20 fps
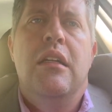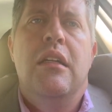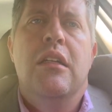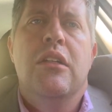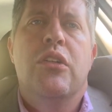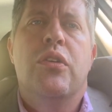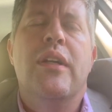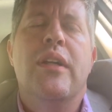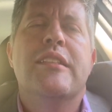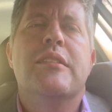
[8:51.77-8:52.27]

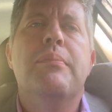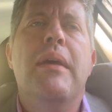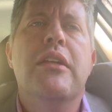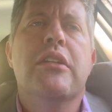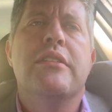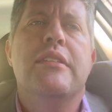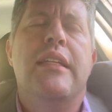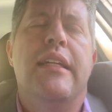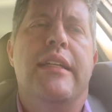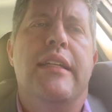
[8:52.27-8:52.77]
Chris
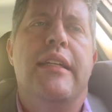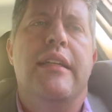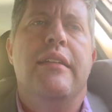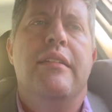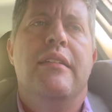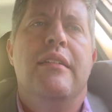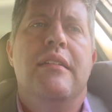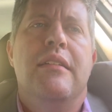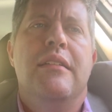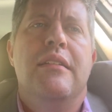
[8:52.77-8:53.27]
Middleton
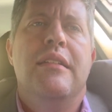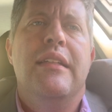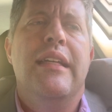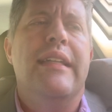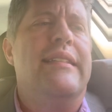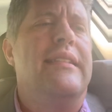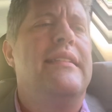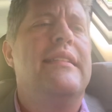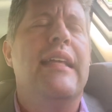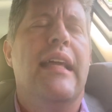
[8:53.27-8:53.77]

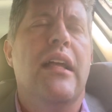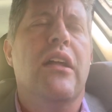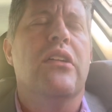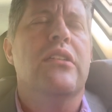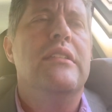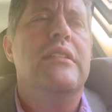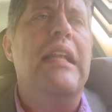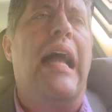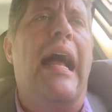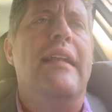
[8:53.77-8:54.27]
is still
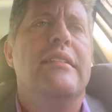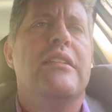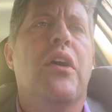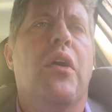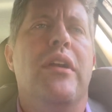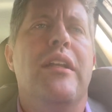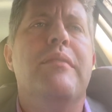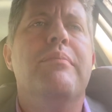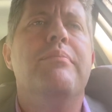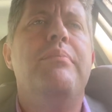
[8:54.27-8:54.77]
not
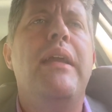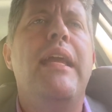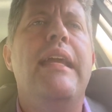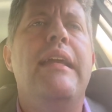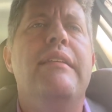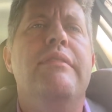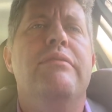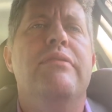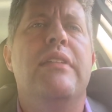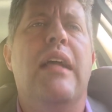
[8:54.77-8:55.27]
going to
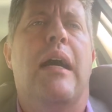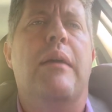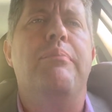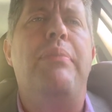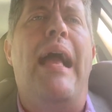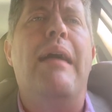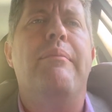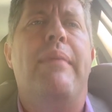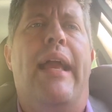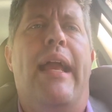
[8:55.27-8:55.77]
be a
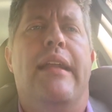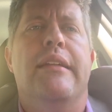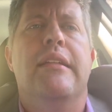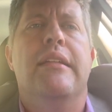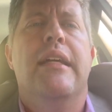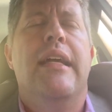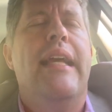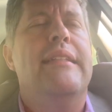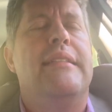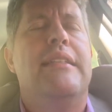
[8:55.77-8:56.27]
Batman.
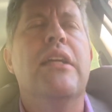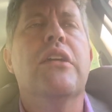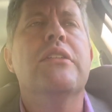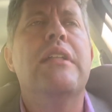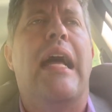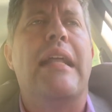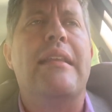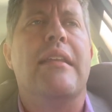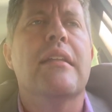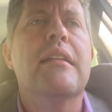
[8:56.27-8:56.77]
He's still
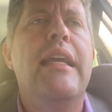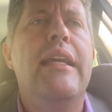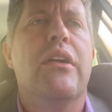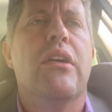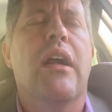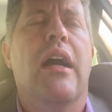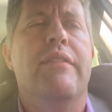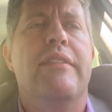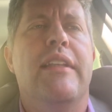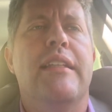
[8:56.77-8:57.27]
not the
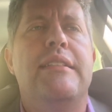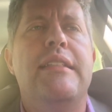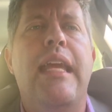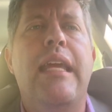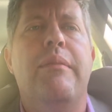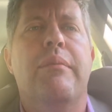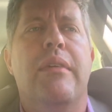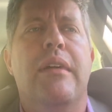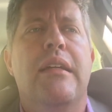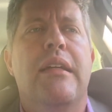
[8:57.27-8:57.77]
leader of the
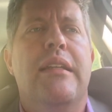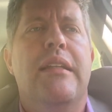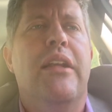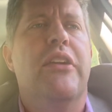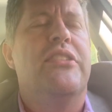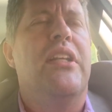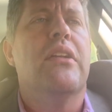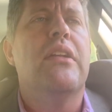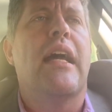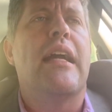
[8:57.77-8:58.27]
team. They're
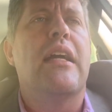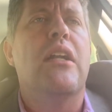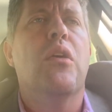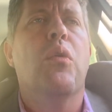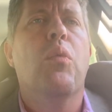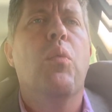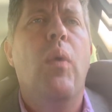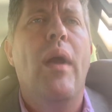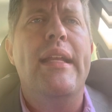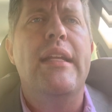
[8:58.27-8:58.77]
still not going to
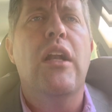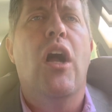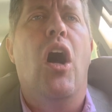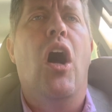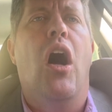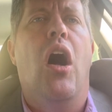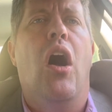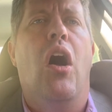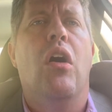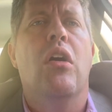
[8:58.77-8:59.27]
win it
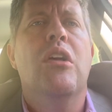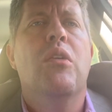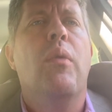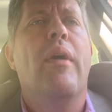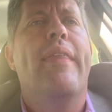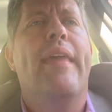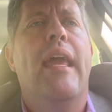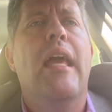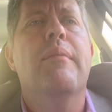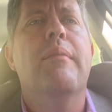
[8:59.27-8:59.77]
all
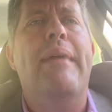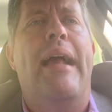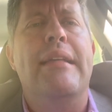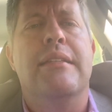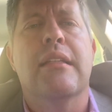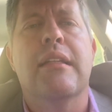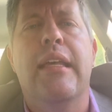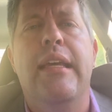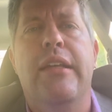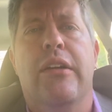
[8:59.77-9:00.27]
with him
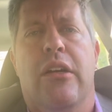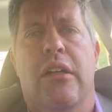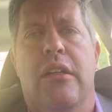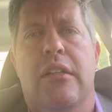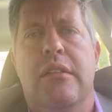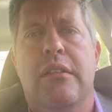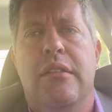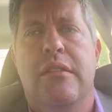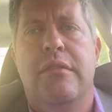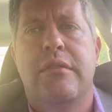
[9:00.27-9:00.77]
as the leader.
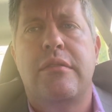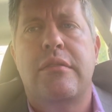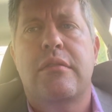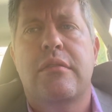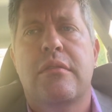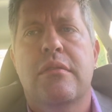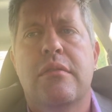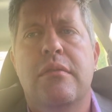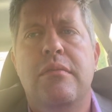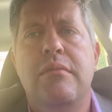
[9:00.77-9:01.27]

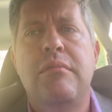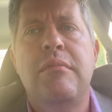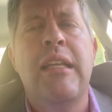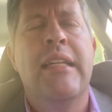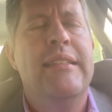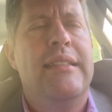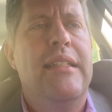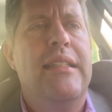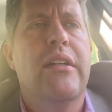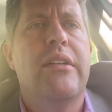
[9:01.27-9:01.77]

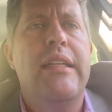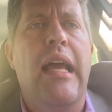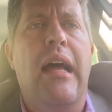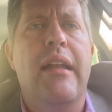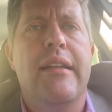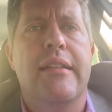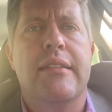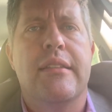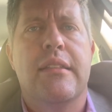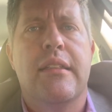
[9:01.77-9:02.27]
It's still
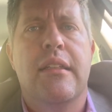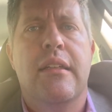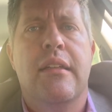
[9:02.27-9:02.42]
Giannis.